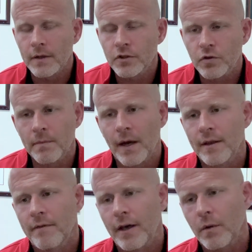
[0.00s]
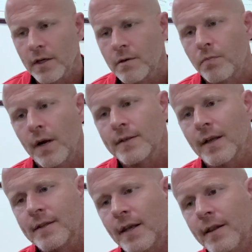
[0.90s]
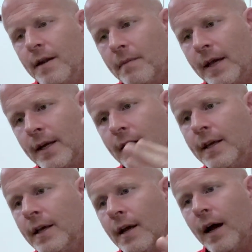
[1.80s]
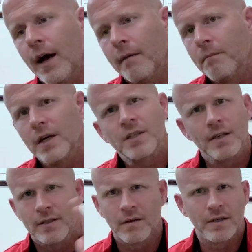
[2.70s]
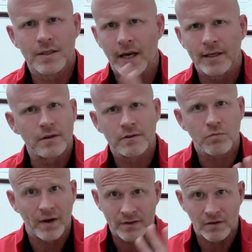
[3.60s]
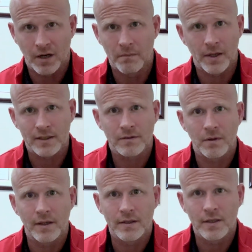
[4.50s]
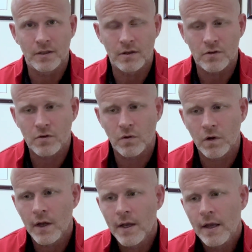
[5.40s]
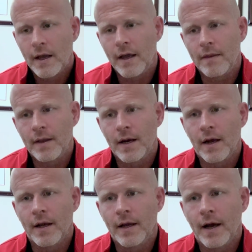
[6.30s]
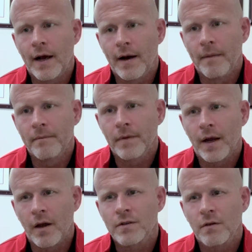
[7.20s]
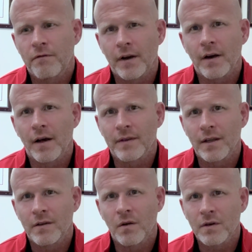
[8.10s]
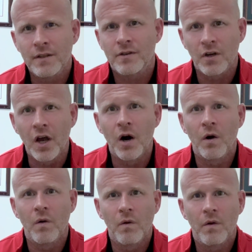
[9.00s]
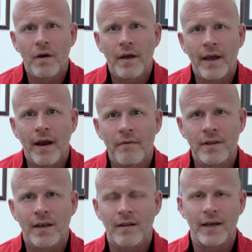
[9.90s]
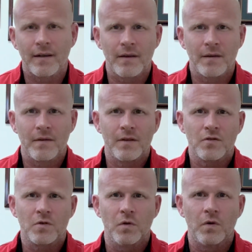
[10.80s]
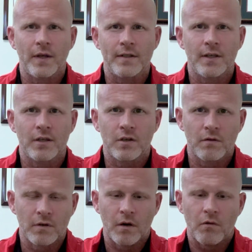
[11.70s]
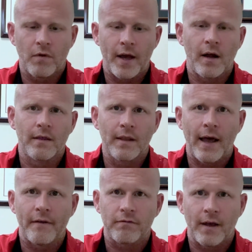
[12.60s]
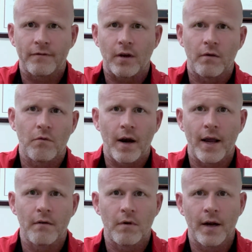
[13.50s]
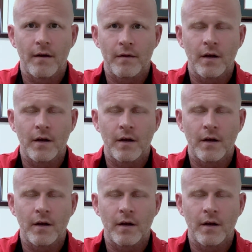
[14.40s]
streamlined the evaluation process and then made it much easier to diagnose, way too complex the way they teach it in school. And then I also figured out that you don't need to know everything. Like in school, they teach you, right on left, left on right, right